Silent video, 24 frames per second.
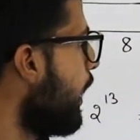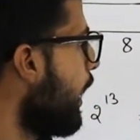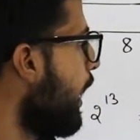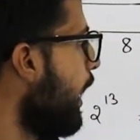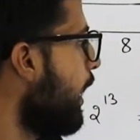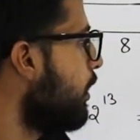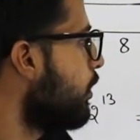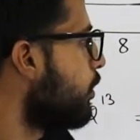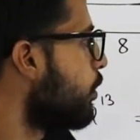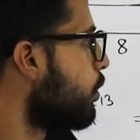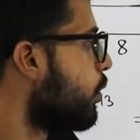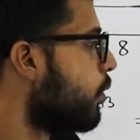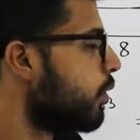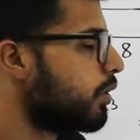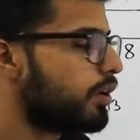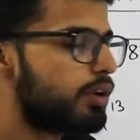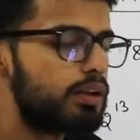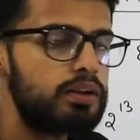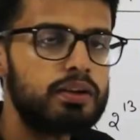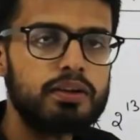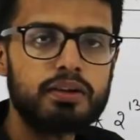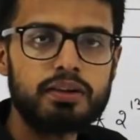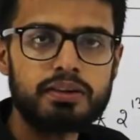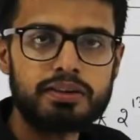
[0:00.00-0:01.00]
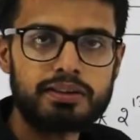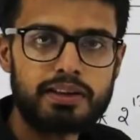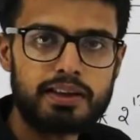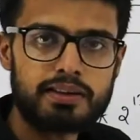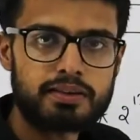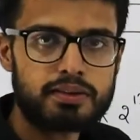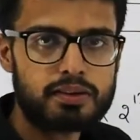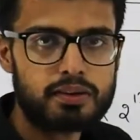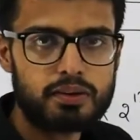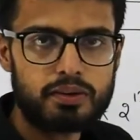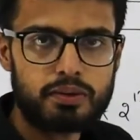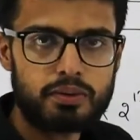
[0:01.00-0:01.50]
and don't
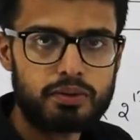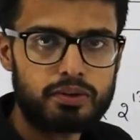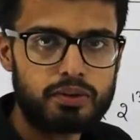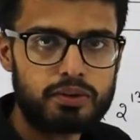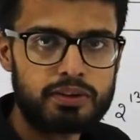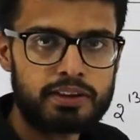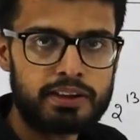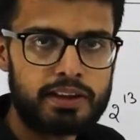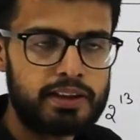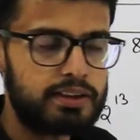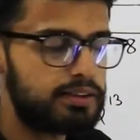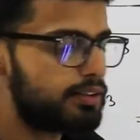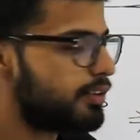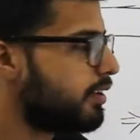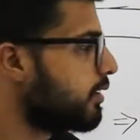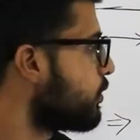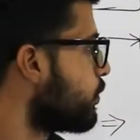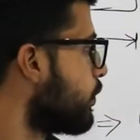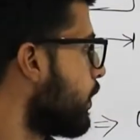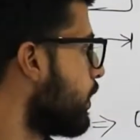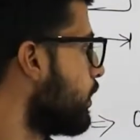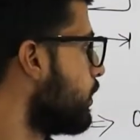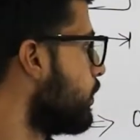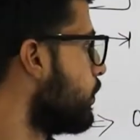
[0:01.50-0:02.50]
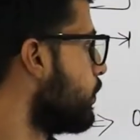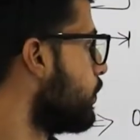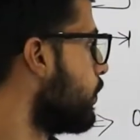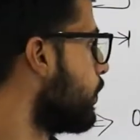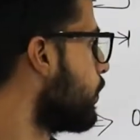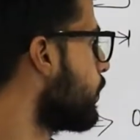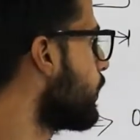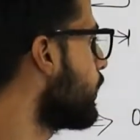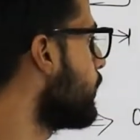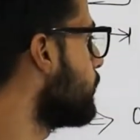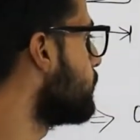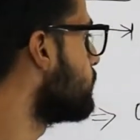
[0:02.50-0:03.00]
just change this value.
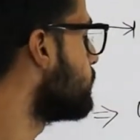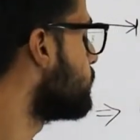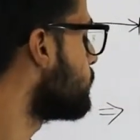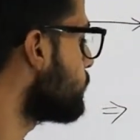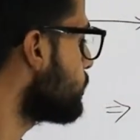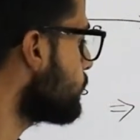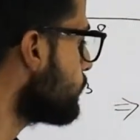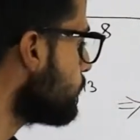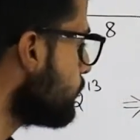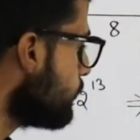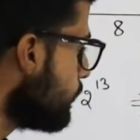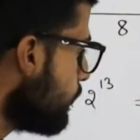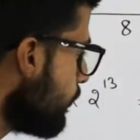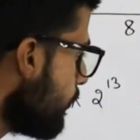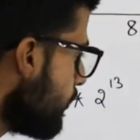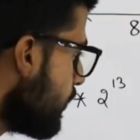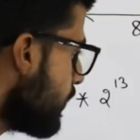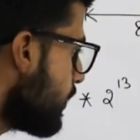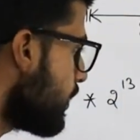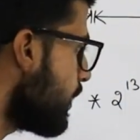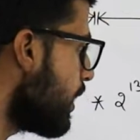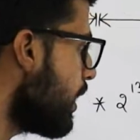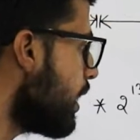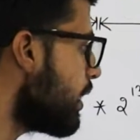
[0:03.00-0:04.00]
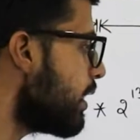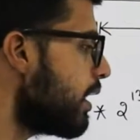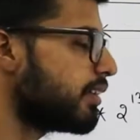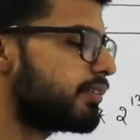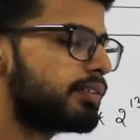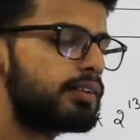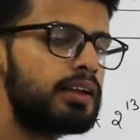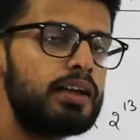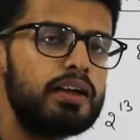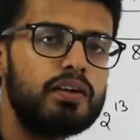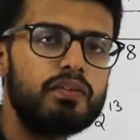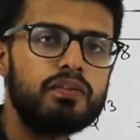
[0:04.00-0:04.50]
Okay. They are
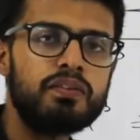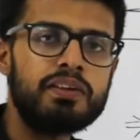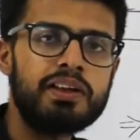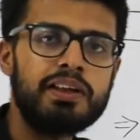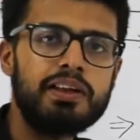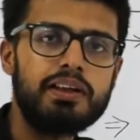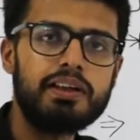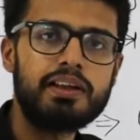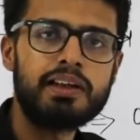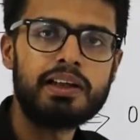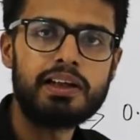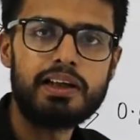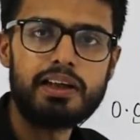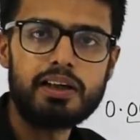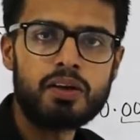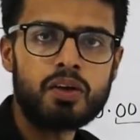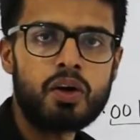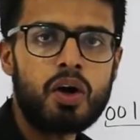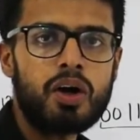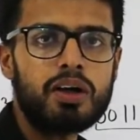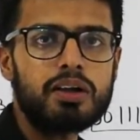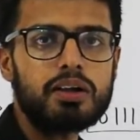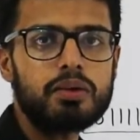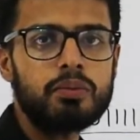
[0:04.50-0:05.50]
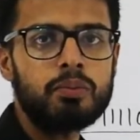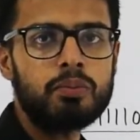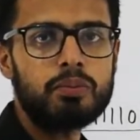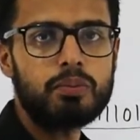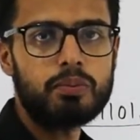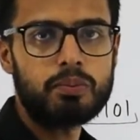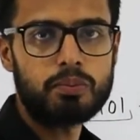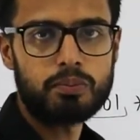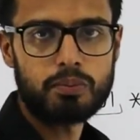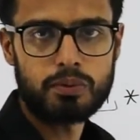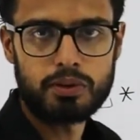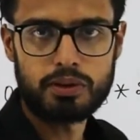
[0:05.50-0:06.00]
asking we need not
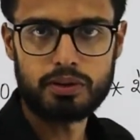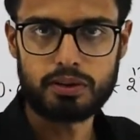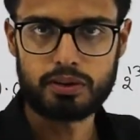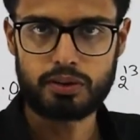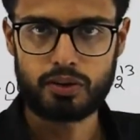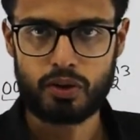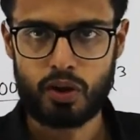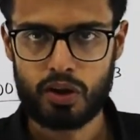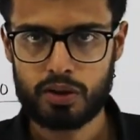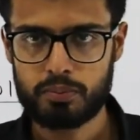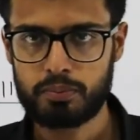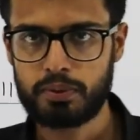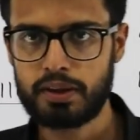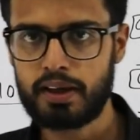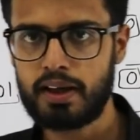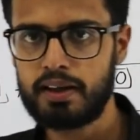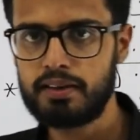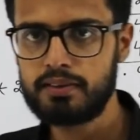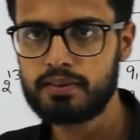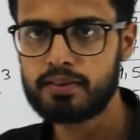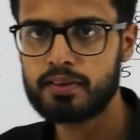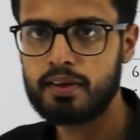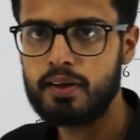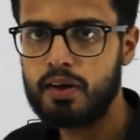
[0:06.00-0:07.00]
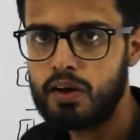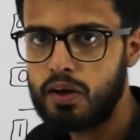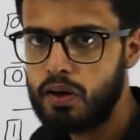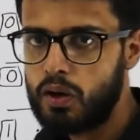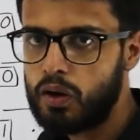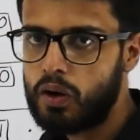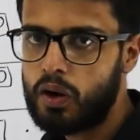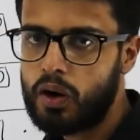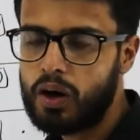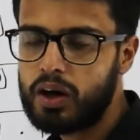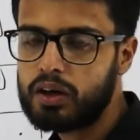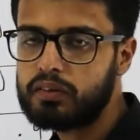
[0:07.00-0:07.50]
normalize
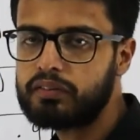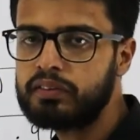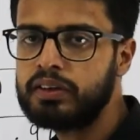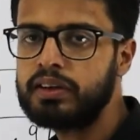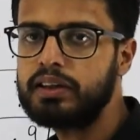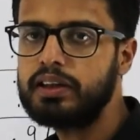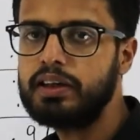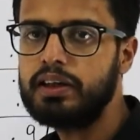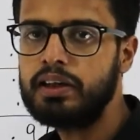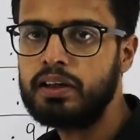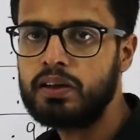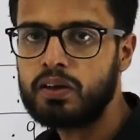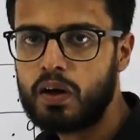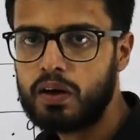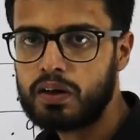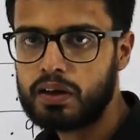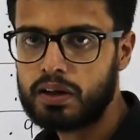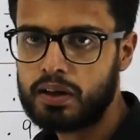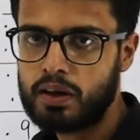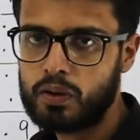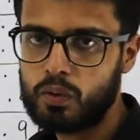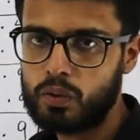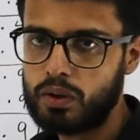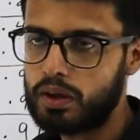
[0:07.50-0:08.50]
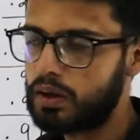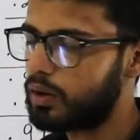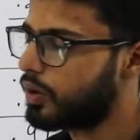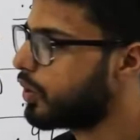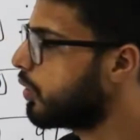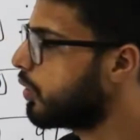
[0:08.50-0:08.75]
or we need not round it